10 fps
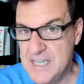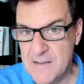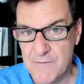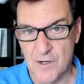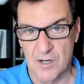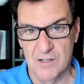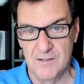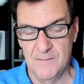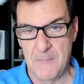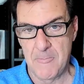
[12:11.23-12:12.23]

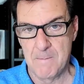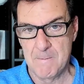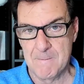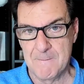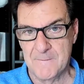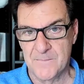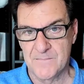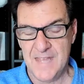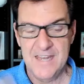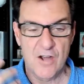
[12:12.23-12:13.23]
giver?
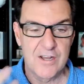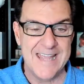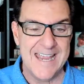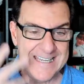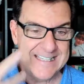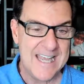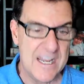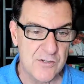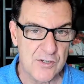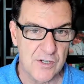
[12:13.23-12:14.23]
And are they
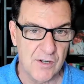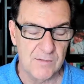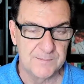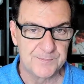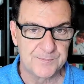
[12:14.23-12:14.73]
intentional?